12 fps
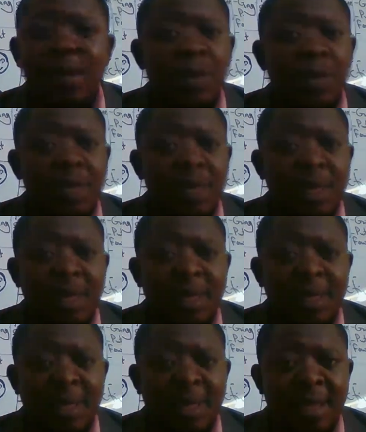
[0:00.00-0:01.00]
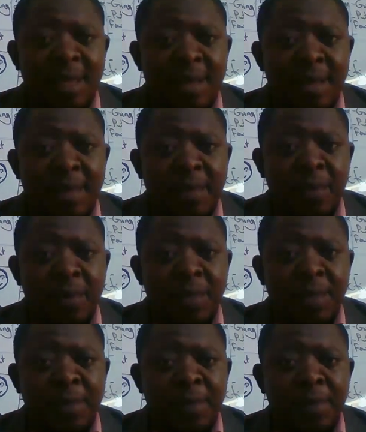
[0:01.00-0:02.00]

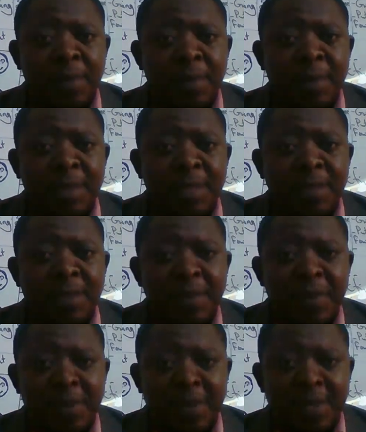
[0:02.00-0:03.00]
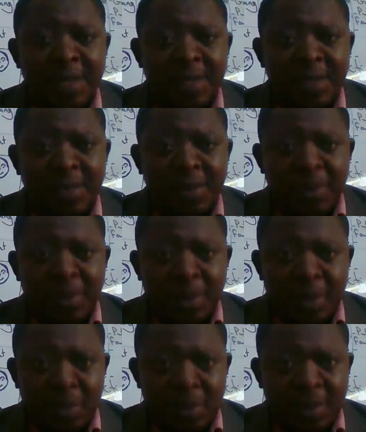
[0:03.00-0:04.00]
the problem identified was that
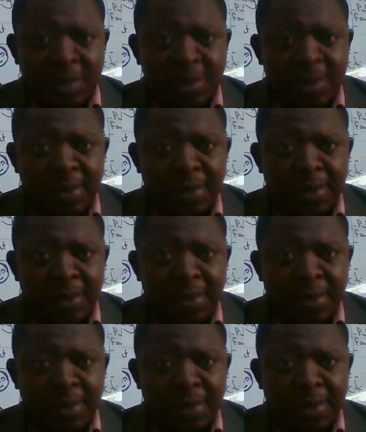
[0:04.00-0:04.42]
was a 02.